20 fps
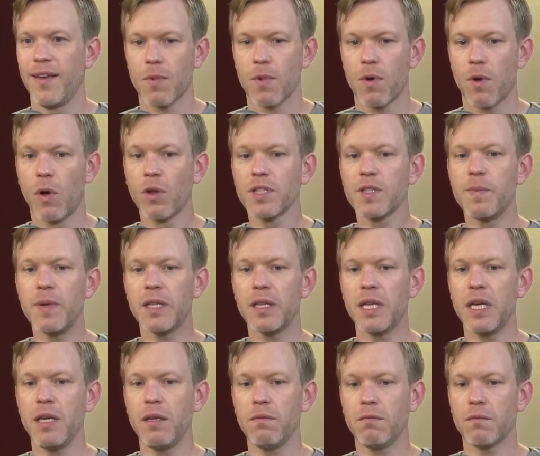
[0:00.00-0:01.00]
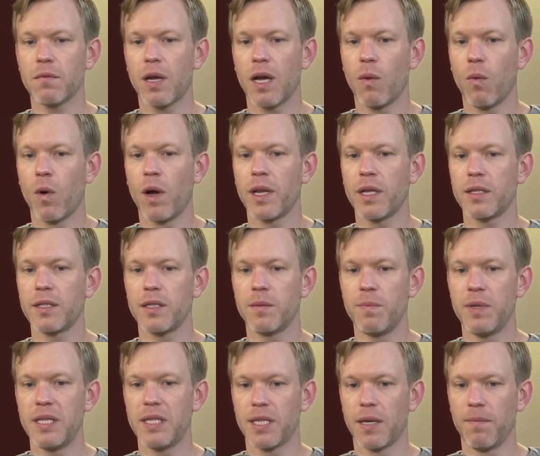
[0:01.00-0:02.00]
ultimately, I want it to
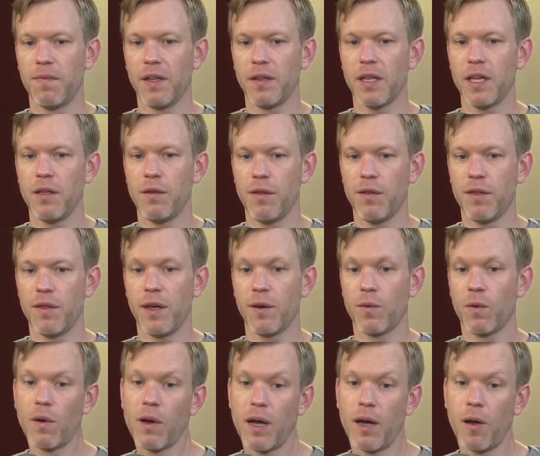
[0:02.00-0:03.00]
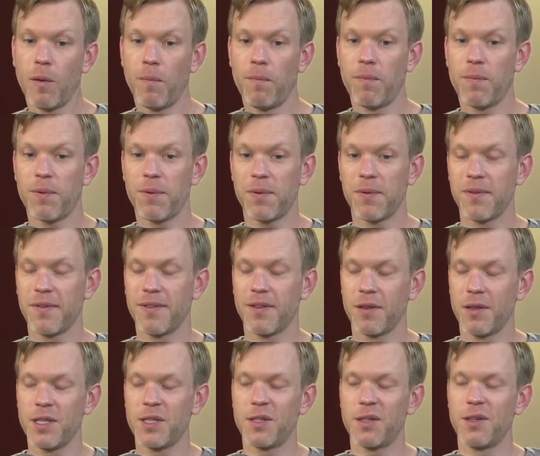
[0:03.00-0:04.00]
be something that you think will help
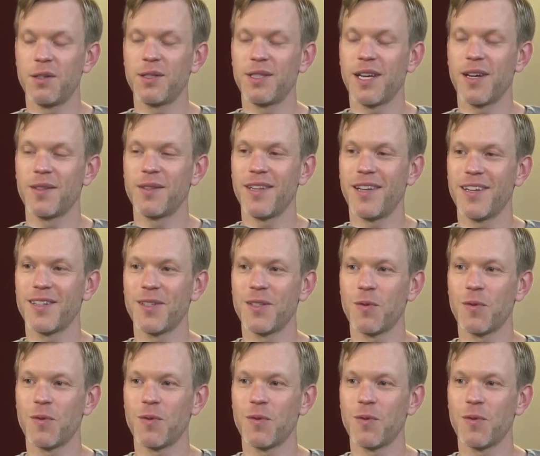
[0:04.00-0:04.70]
the listeners out there.